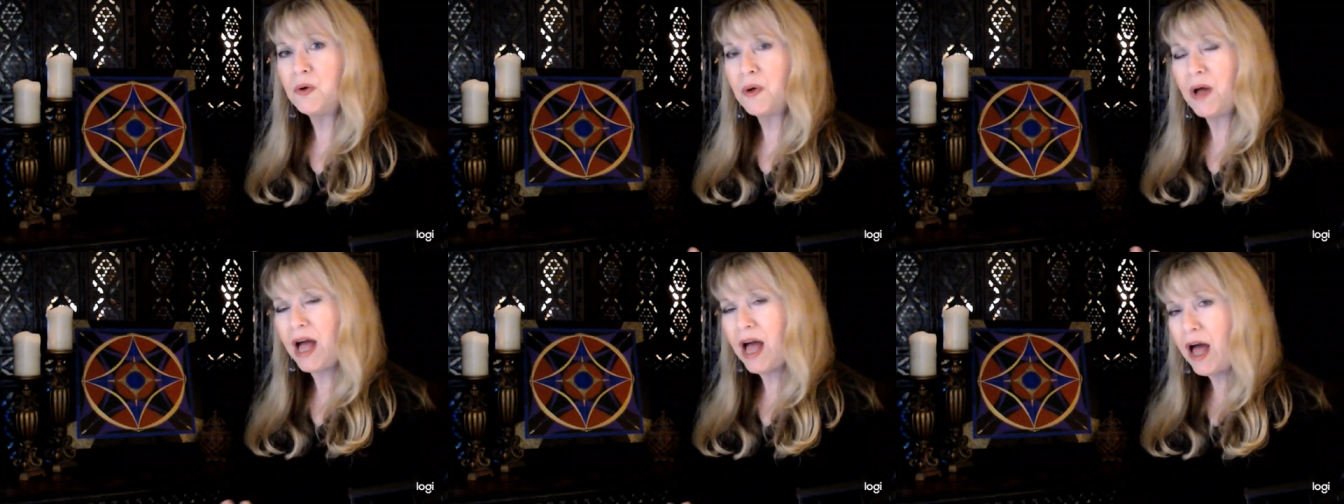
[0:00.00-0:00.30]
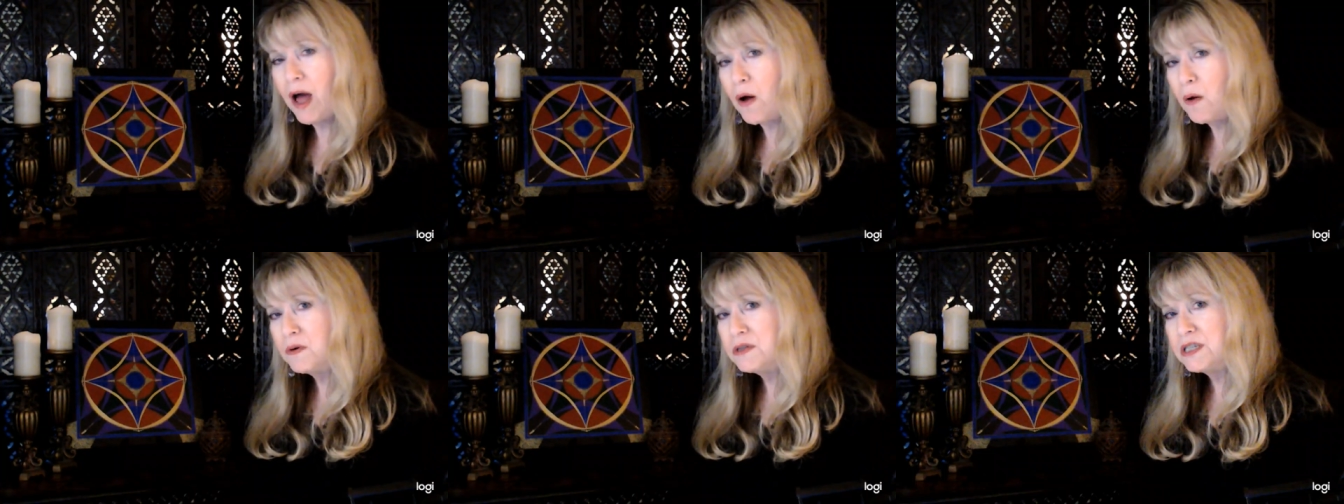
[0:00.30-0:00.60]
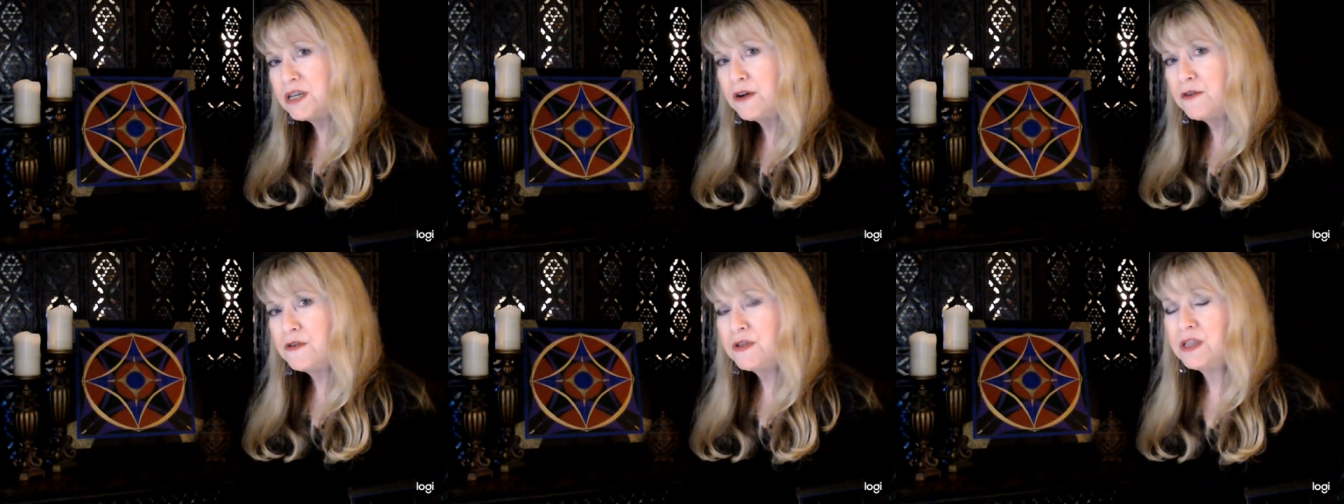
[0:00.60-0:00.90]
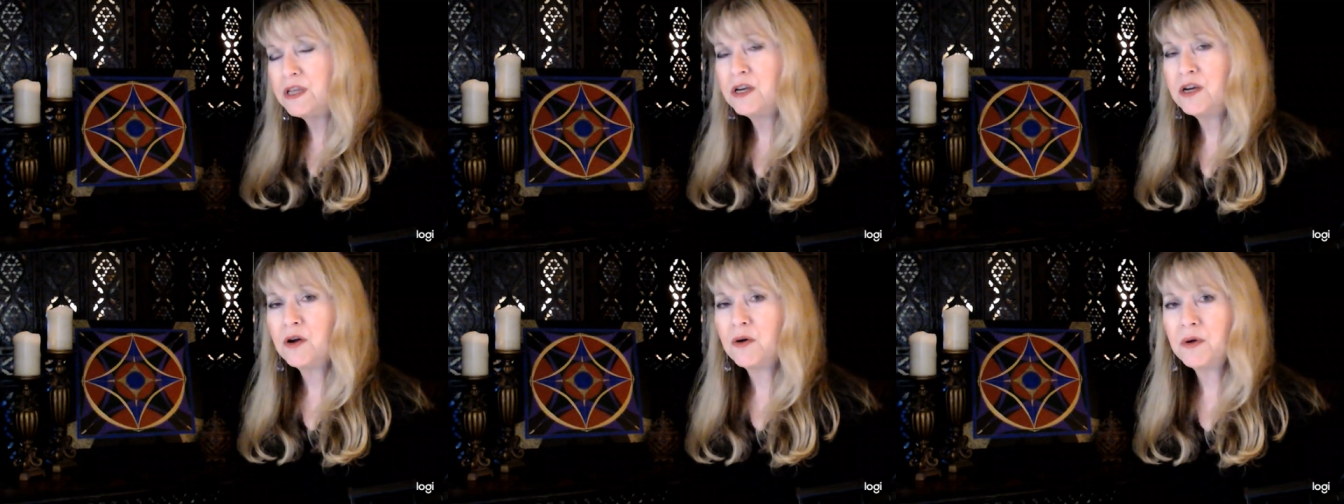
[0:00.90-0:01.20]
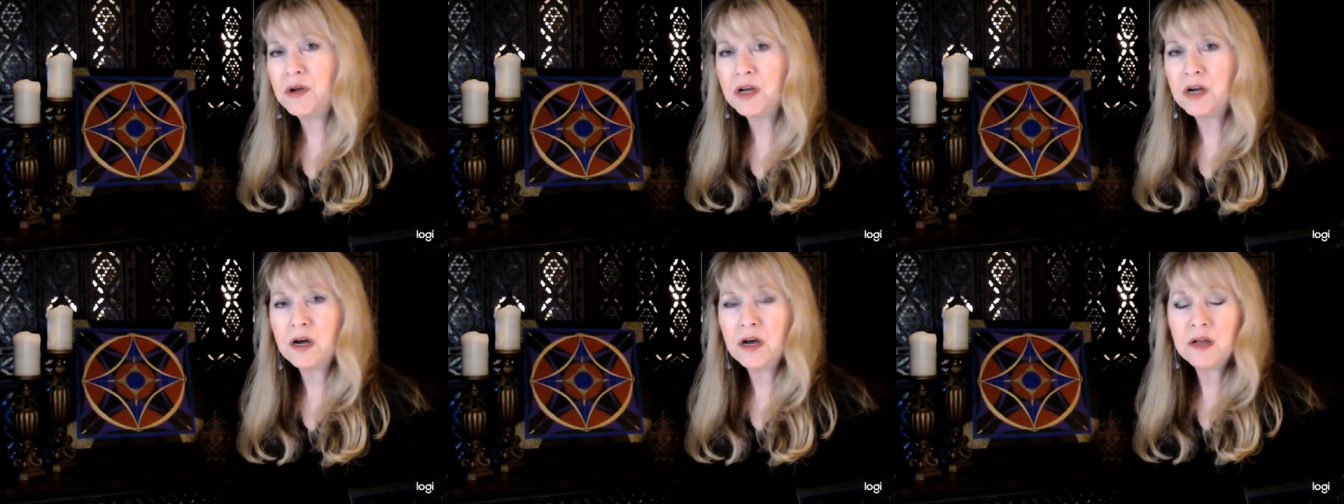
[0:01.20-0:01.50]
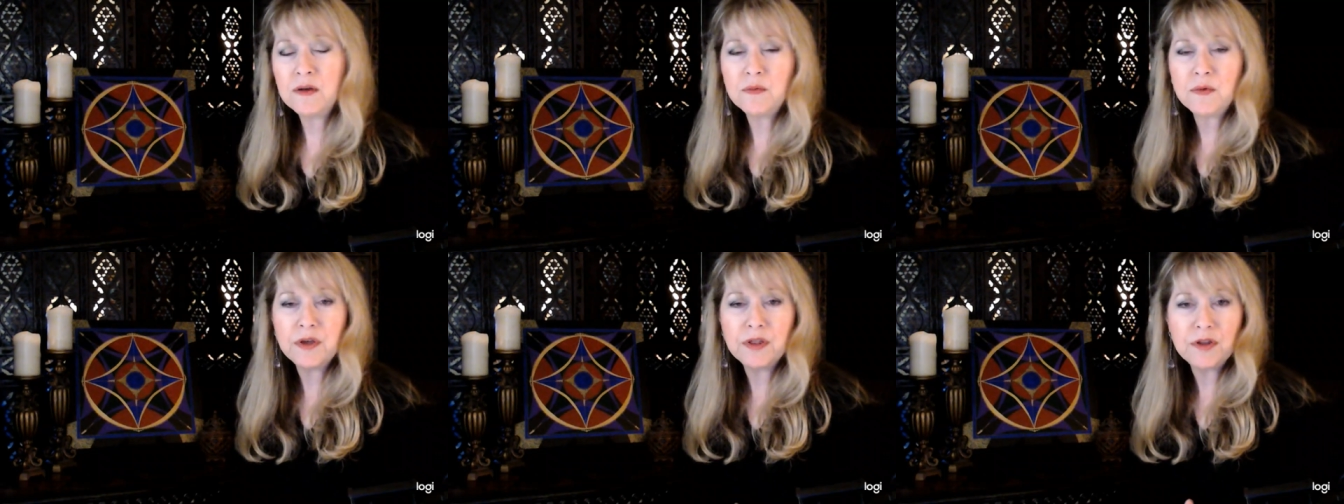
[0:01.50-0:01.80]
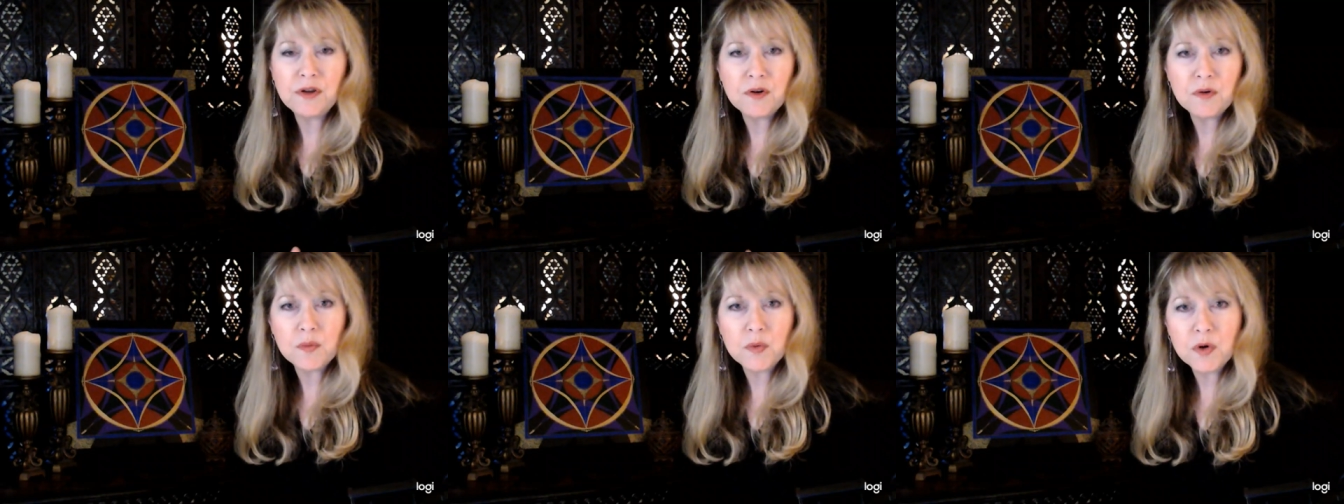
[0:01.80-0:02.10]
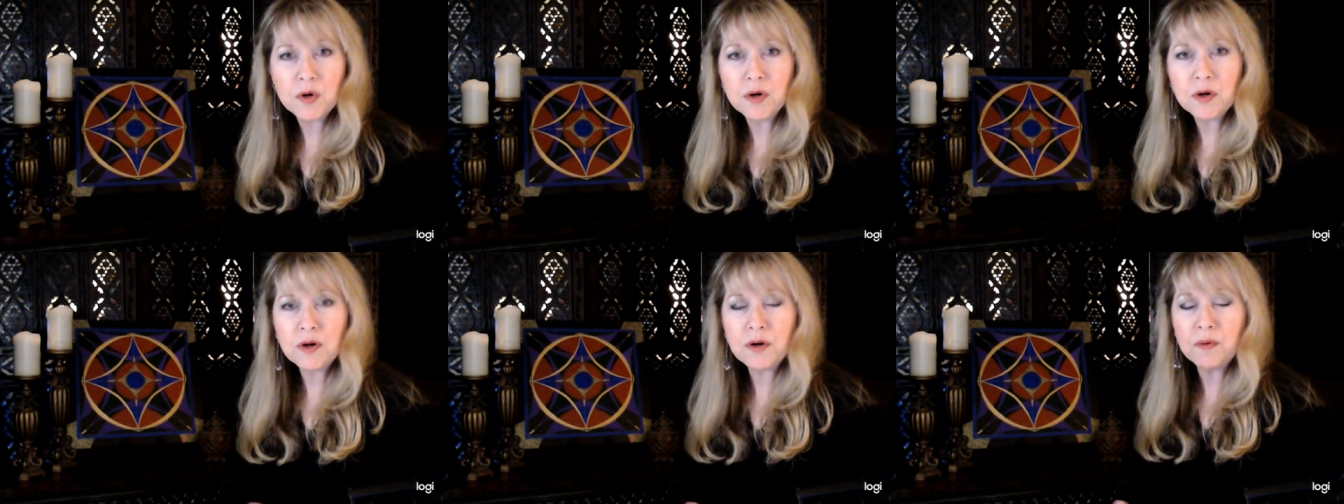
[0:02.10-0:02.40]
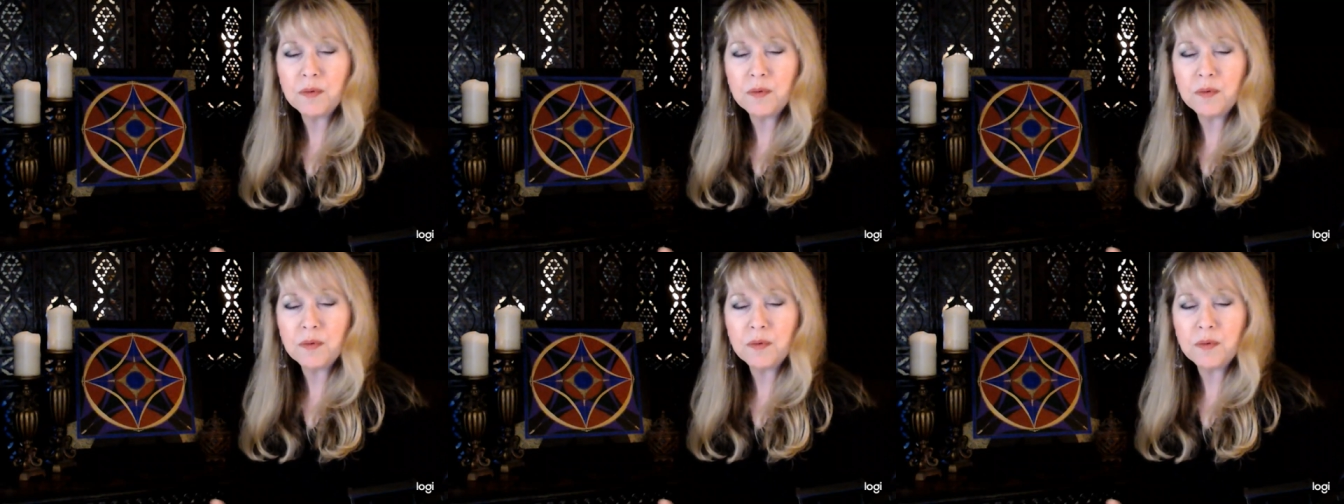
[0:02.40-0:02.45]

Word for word: How was everything going on with your work,